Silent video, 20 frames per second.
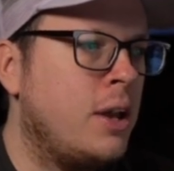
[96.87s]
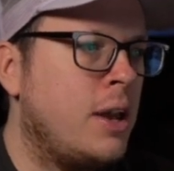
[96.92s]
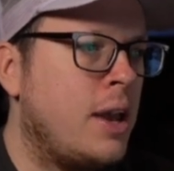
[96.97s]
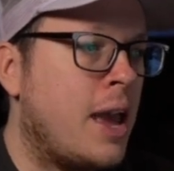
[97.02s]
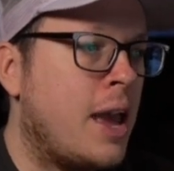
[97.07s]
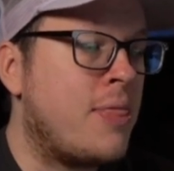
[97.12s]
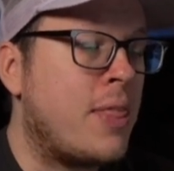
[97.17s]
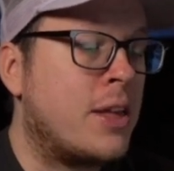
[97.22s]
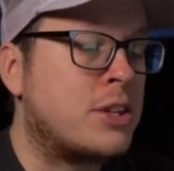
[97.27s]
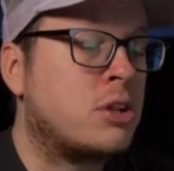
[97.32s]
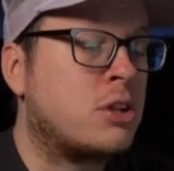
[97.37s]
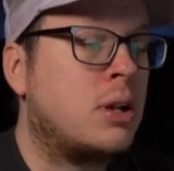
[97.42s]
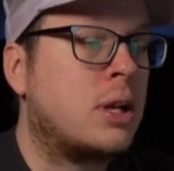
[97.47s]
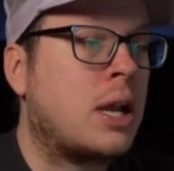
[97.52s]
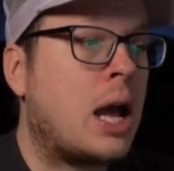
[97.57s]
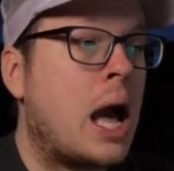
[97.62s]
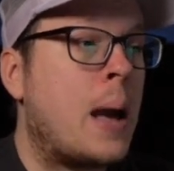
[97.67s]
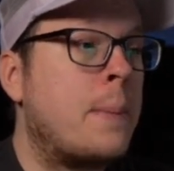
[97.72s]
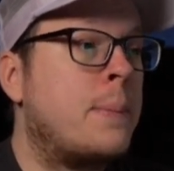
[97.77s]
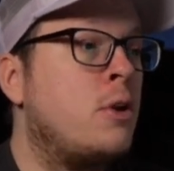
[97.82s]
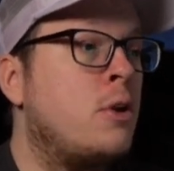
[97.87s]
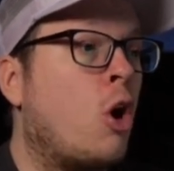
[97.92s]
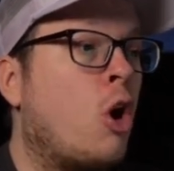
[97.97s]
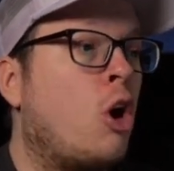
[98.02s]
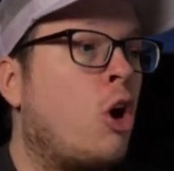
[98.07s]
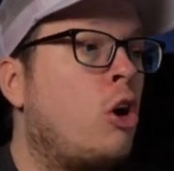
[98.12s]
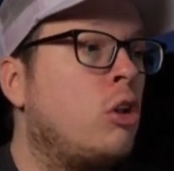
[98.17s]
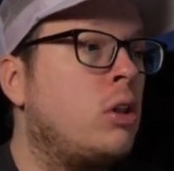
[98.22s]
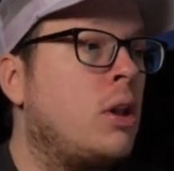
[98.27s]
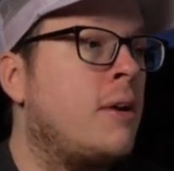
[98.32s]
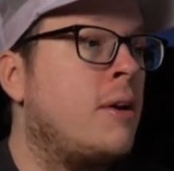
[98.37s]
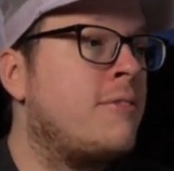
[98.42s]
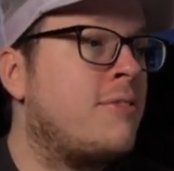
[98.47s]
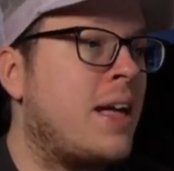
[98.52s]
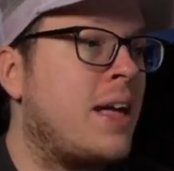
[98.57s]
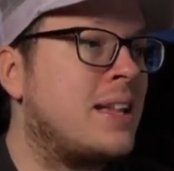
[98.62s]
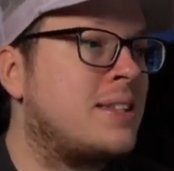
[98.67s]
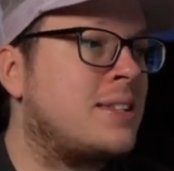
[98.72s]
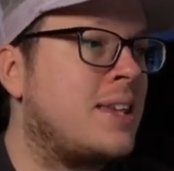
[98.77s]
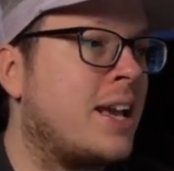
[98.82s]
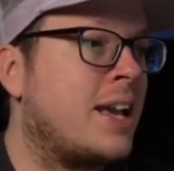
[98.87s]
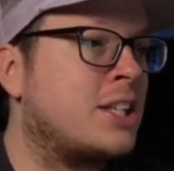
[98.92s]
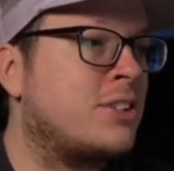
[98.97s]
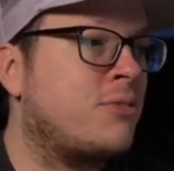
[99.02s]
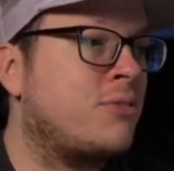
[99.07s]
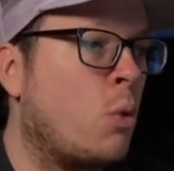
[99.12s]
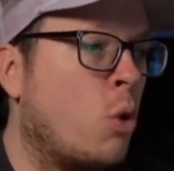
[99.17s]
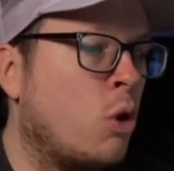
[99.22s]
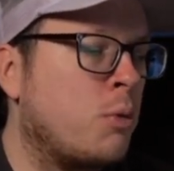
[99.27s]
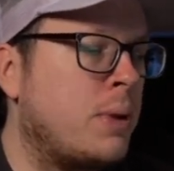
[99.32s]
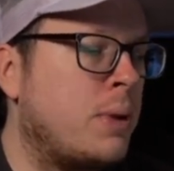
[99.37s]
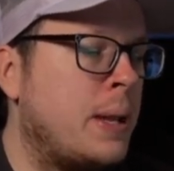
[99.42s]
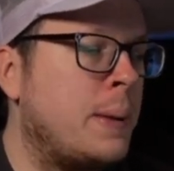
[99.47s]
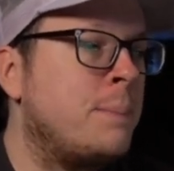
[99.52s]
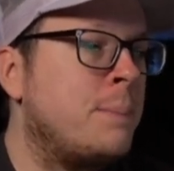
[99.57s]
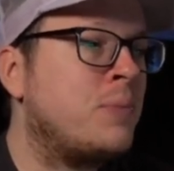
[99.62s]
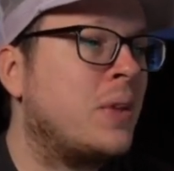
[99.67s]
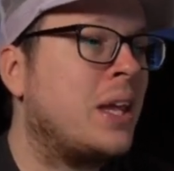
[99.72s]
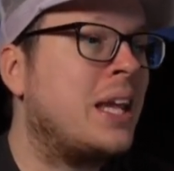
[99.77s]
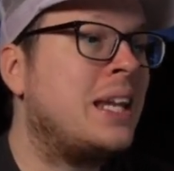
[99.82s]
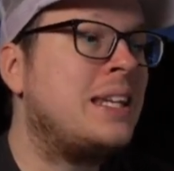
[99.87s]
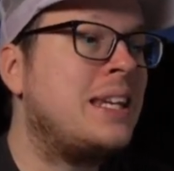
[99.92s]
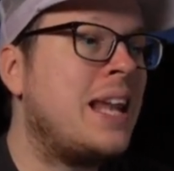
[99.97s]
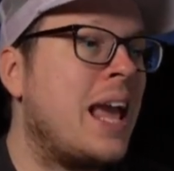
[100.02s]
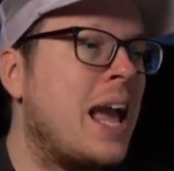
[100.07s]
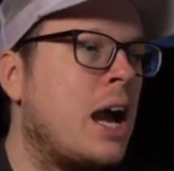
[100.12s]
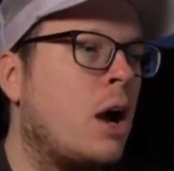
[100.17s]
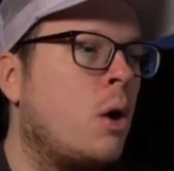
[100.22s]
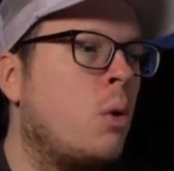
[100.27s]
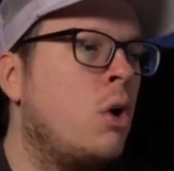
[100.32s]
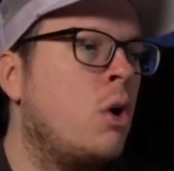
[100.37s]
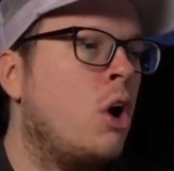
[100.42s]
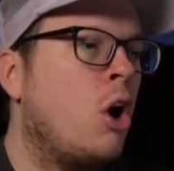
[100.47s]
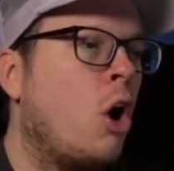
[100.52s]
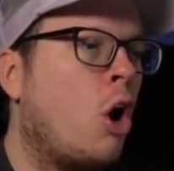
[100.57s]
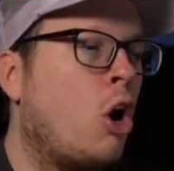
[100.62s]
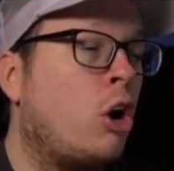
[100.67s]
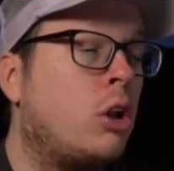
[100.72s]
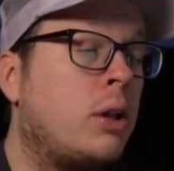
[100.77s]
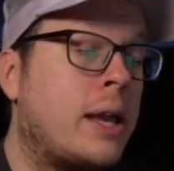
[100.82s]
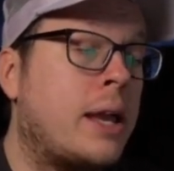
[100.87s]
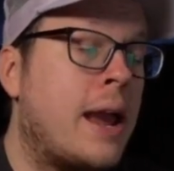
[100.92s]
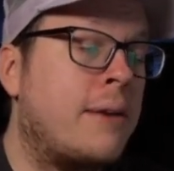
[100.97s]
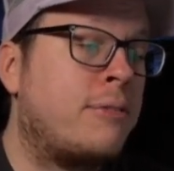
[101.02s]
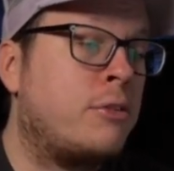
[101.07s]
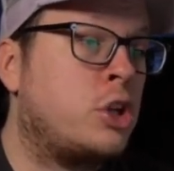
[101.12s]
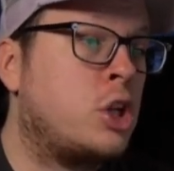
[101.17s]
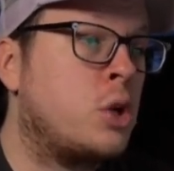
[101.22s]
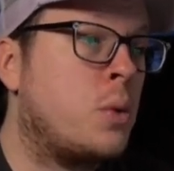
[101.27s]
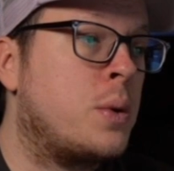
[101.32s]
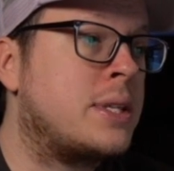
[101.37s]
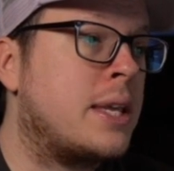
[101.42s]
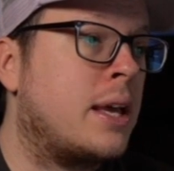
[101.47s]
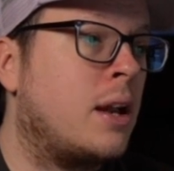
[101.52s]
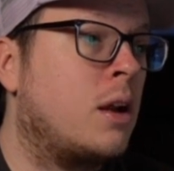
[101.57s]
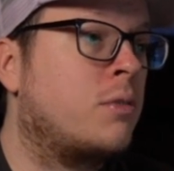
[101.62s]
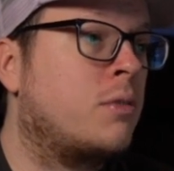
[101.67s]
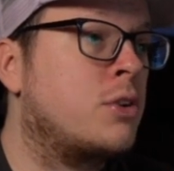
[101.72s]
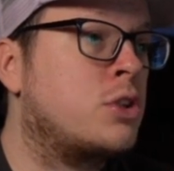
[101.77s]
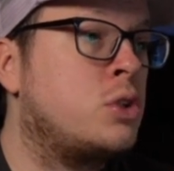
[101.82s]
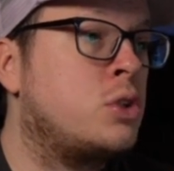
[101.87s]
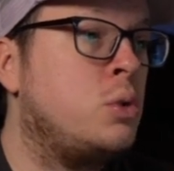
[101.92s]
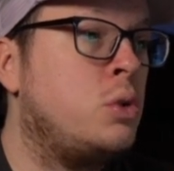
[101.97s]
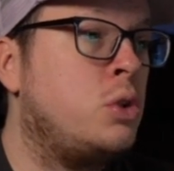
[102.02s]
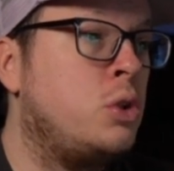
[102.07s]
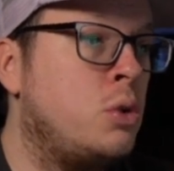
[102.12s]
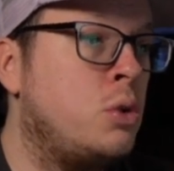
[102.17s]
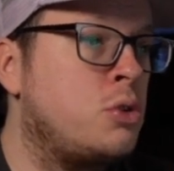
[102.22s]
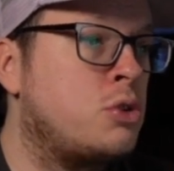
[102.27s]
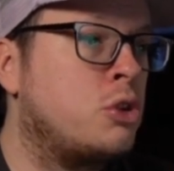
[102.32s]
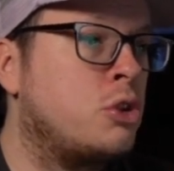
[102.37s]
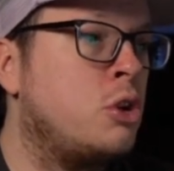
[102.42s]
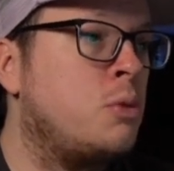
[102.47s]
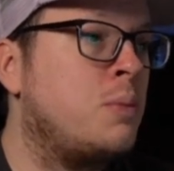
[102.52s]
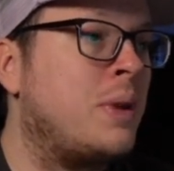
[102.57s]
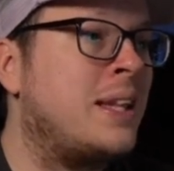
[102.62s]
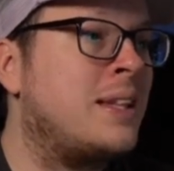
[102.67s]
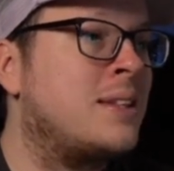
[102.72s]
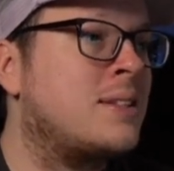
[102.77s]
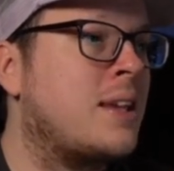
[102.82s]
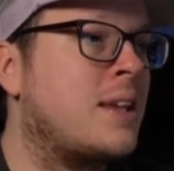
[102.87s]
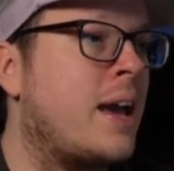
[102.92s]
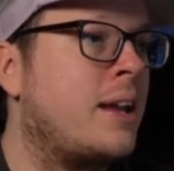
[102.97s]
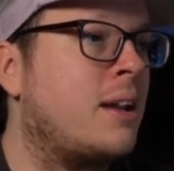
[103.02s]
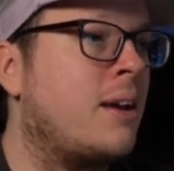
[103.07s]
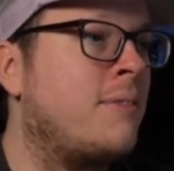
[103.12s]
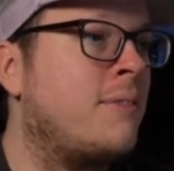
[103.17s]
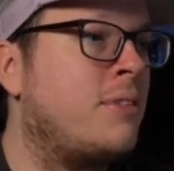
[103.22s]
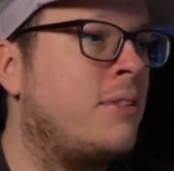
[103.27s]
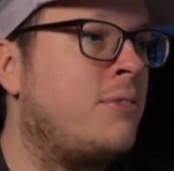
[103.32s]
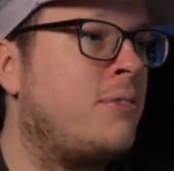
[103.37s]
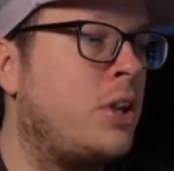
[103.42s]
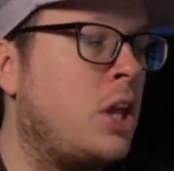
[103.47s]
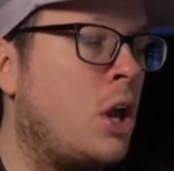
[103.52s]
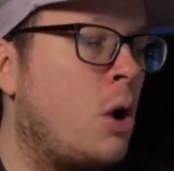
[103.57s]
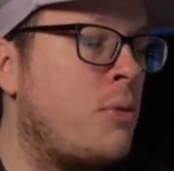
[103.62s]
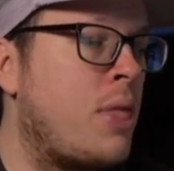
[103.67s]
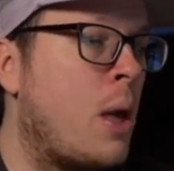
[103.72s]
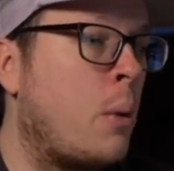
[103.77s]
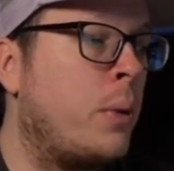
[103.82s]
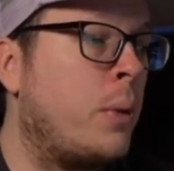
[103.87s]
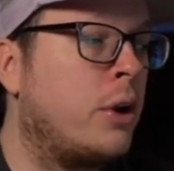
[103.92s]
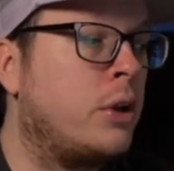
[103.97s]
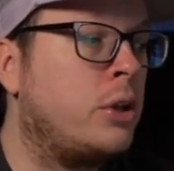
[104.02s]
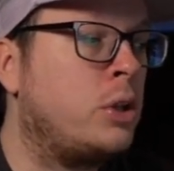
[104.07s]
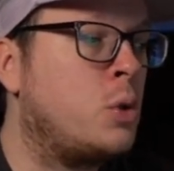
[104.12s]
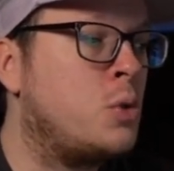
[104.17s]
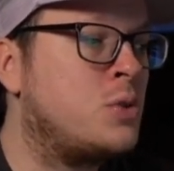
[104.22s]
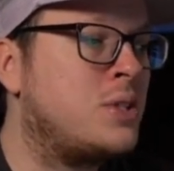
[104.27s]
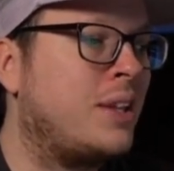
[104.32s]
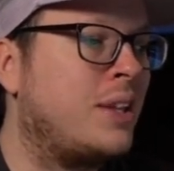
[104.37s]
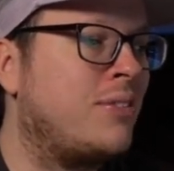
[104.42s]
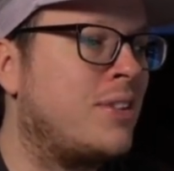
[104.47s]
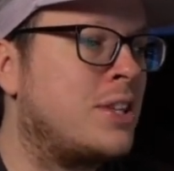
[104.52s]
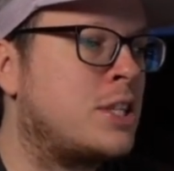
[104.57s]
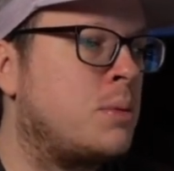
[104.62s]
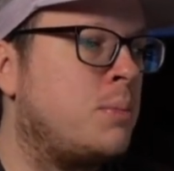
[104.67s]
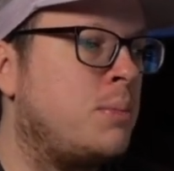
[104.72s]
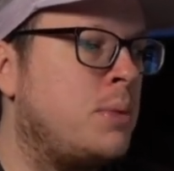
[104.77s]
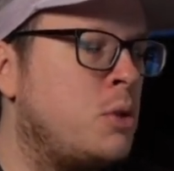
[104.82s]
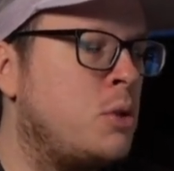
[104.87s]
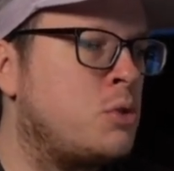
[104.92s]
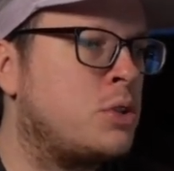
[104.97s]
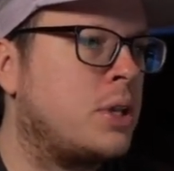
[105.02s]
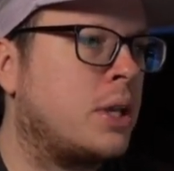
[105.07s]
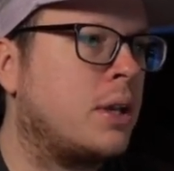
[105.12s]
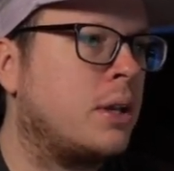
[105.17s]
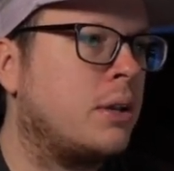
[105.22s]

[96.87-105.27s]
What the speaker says: and that's going to copy all of that text for me. And now all I have to do is head over to YouTube inside of the video that we are using this music.